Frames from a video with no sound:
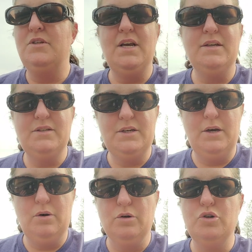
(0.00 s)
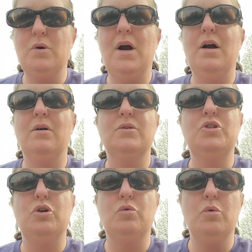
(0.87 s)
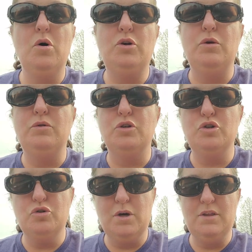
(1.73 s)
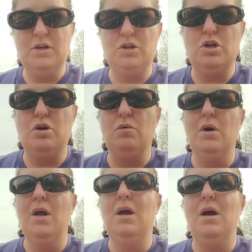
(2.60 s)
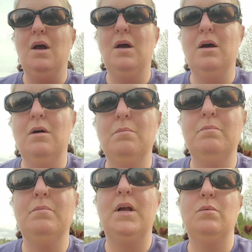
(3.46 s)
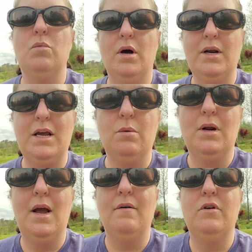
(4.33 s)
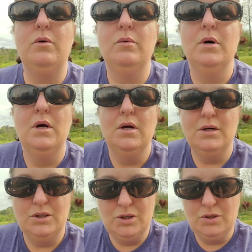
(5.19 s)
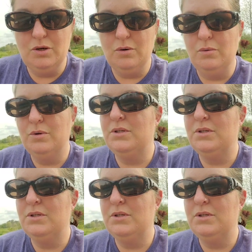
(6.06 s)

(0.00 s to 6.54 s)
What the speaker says: testing or trials to grow you, to strengthen you in what He would have you to do.